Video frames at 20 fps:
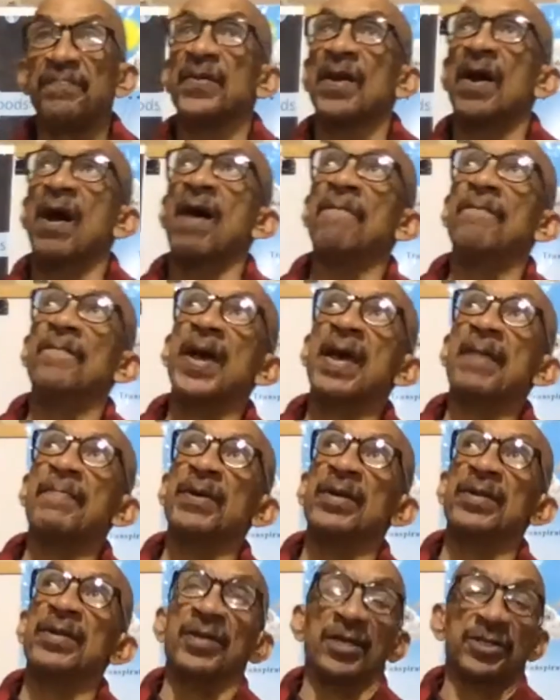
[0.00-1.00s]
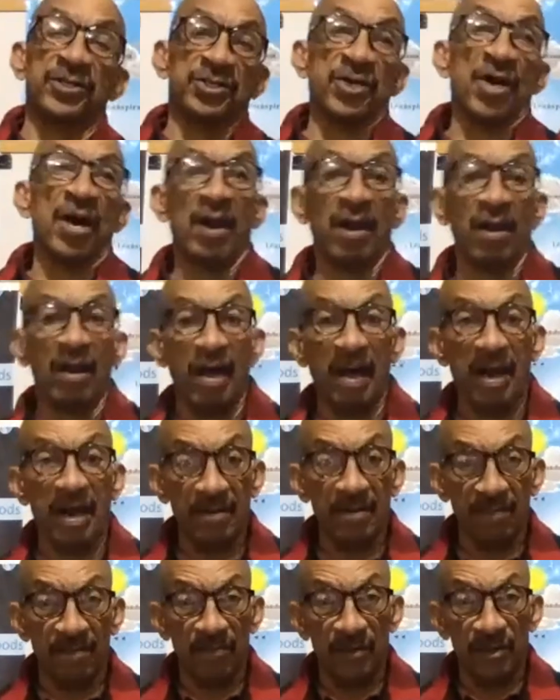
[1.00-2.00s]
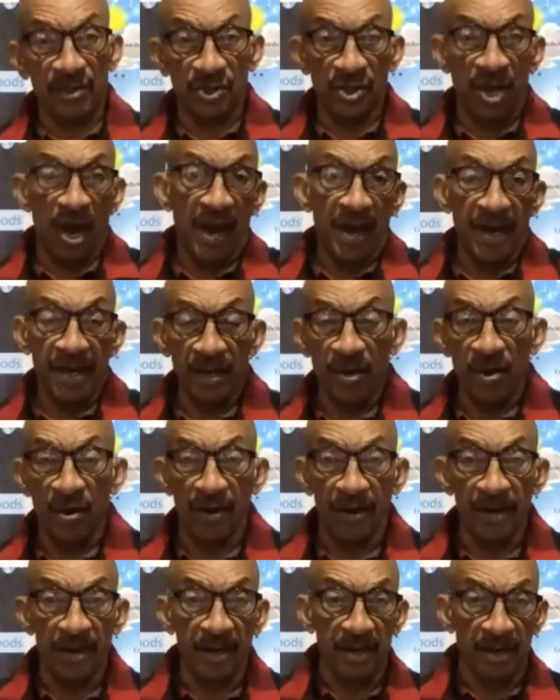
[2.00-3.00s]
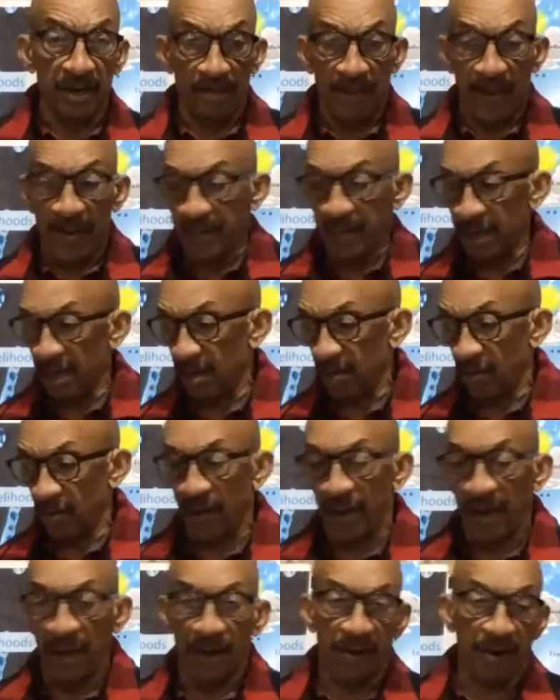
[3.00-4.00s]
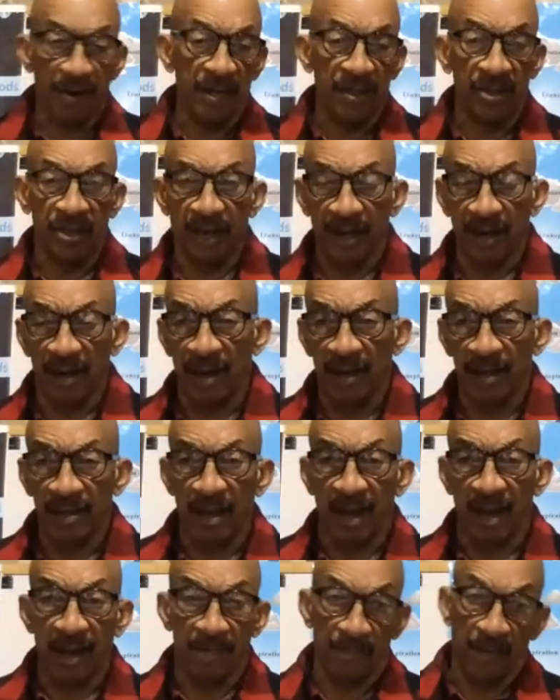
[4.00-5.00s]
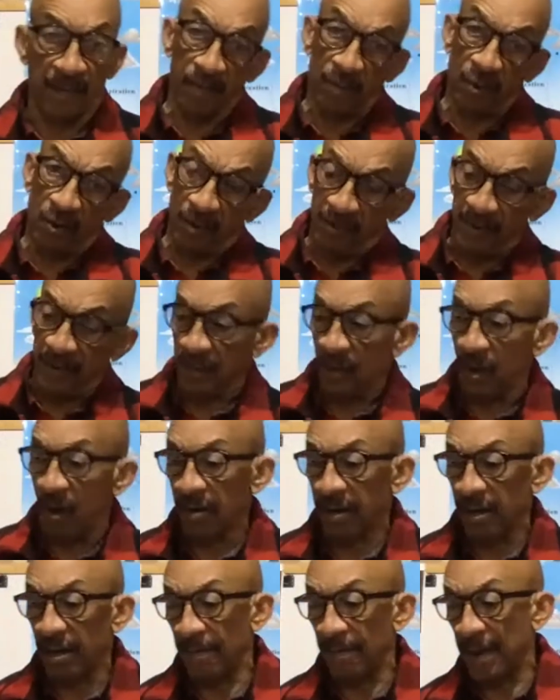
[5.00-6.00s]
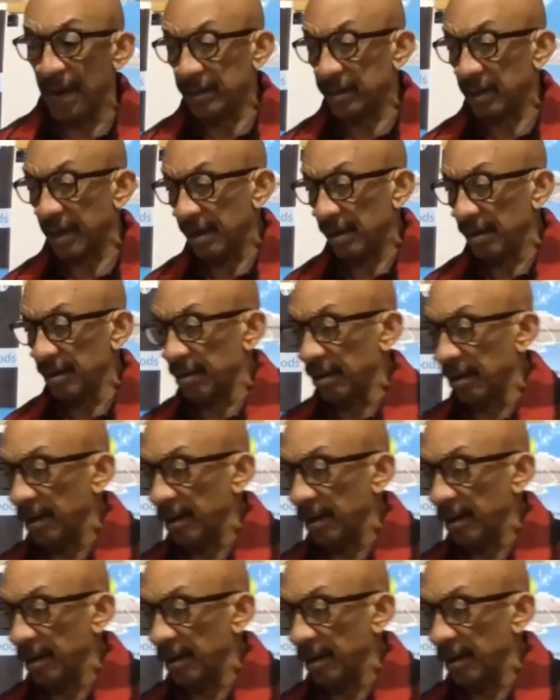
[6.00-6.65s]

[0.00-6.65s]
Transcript: of maybe the sunlight shining on it and making it red or anything like that. And I'm going to be talking about that a little